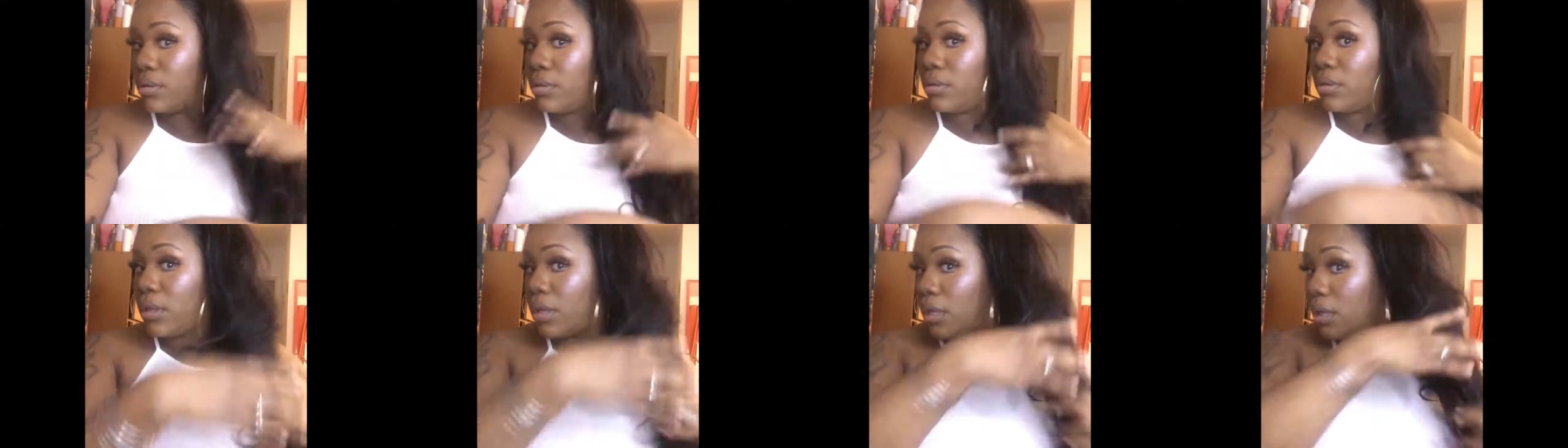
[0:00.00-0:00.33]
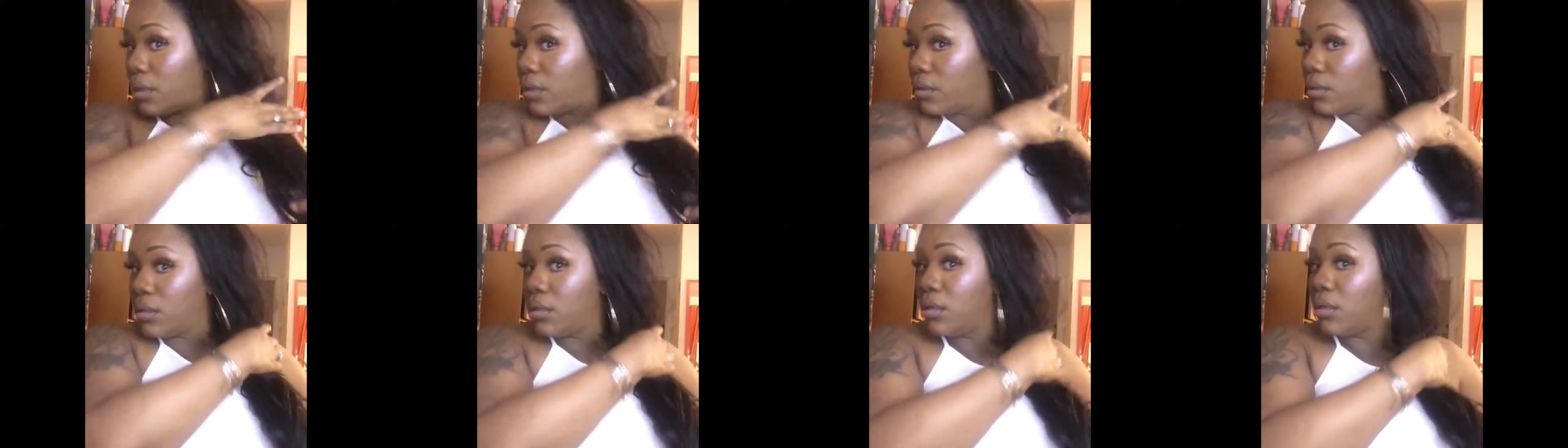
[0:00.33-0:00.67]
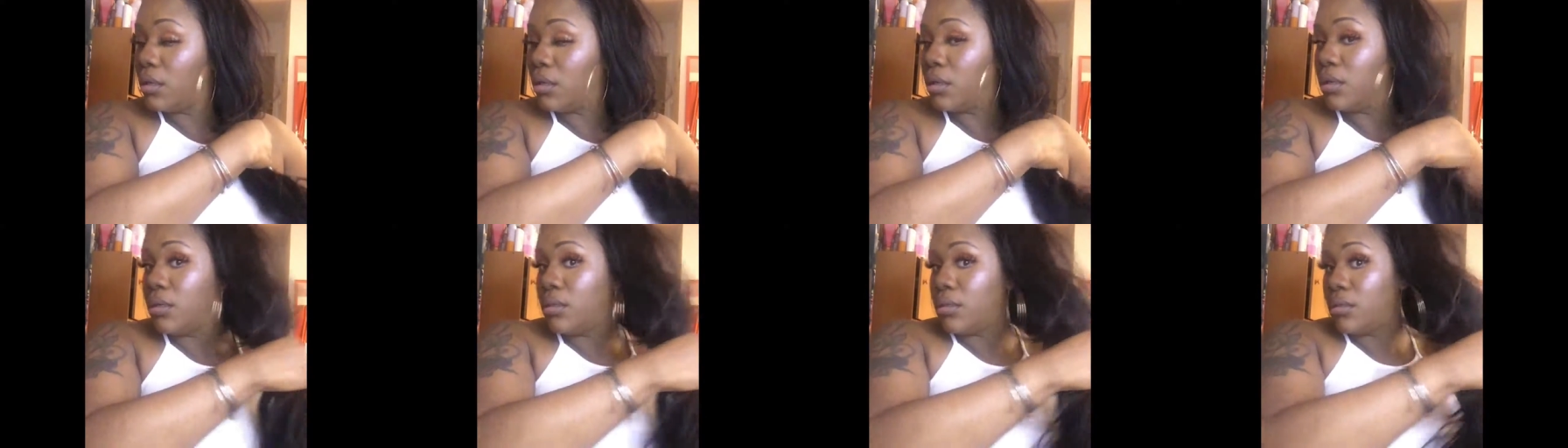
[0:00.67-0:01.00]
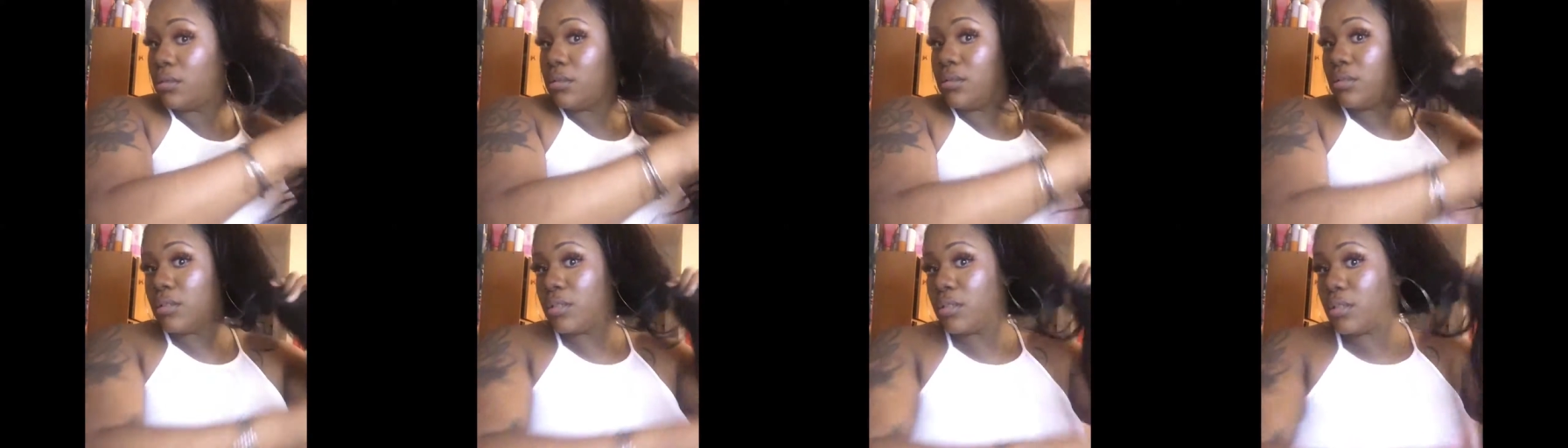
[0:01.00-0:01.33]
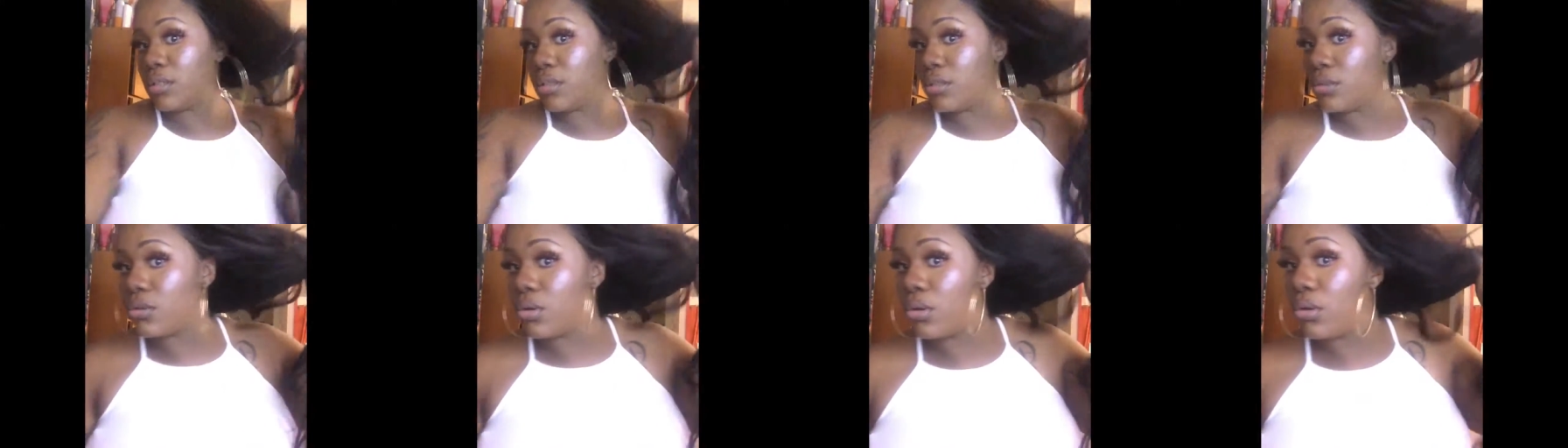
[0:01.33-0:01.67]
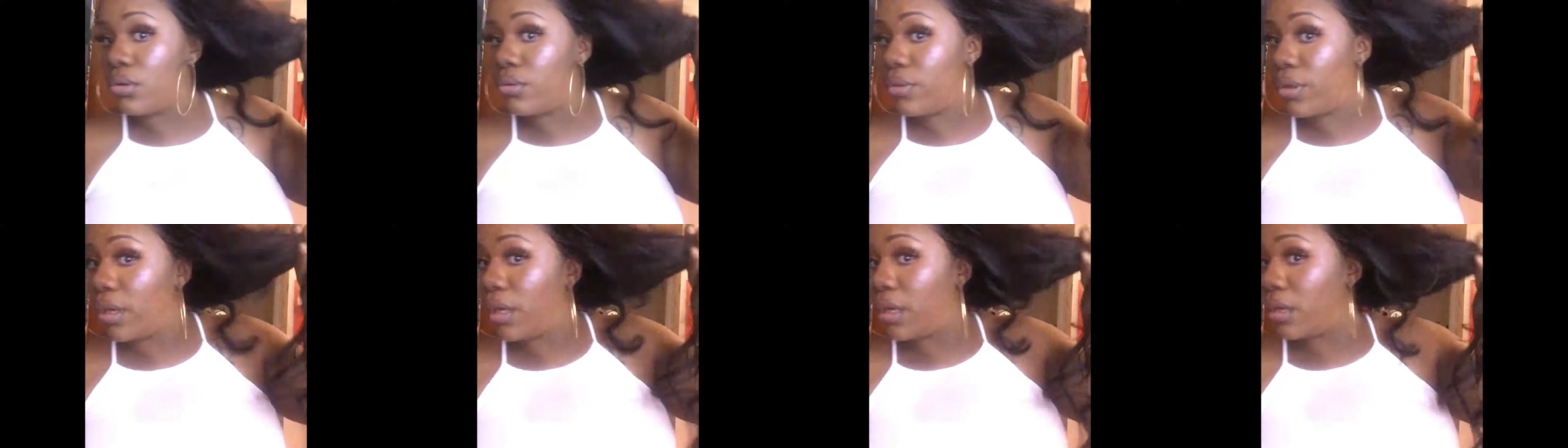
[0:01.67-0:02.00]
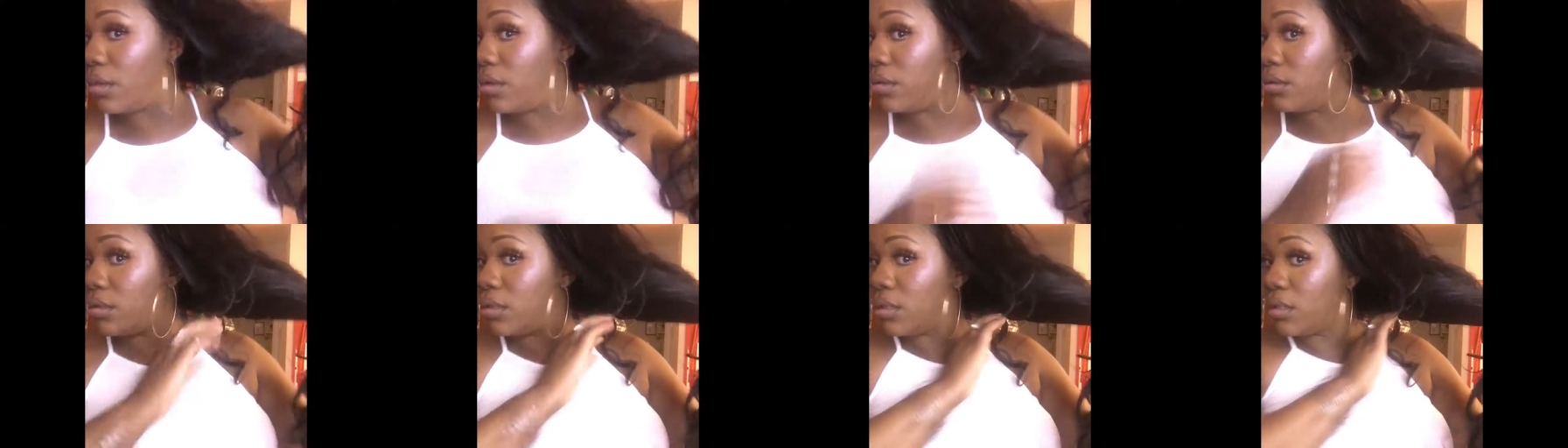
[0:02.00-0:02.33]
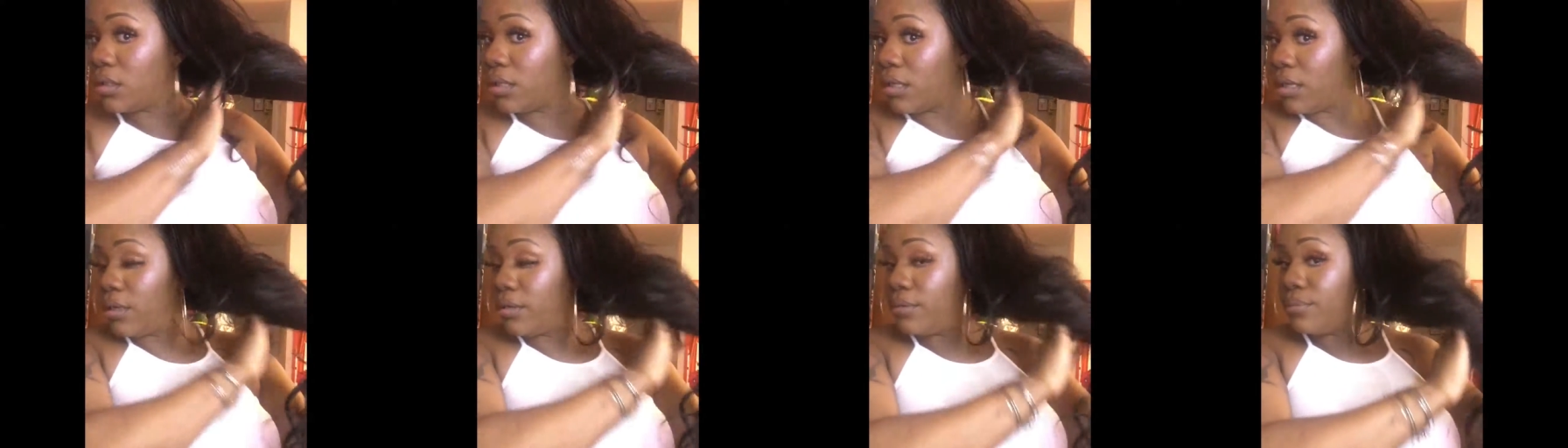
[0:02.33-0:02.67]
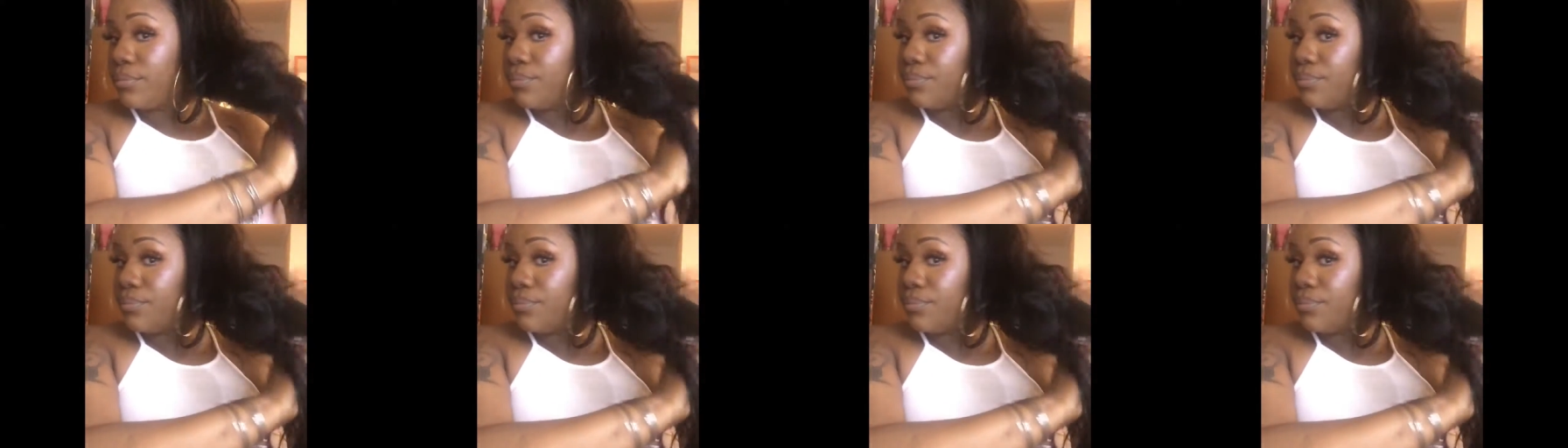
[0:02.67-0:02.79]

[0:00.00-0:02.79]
like this is all the hair. Look at that.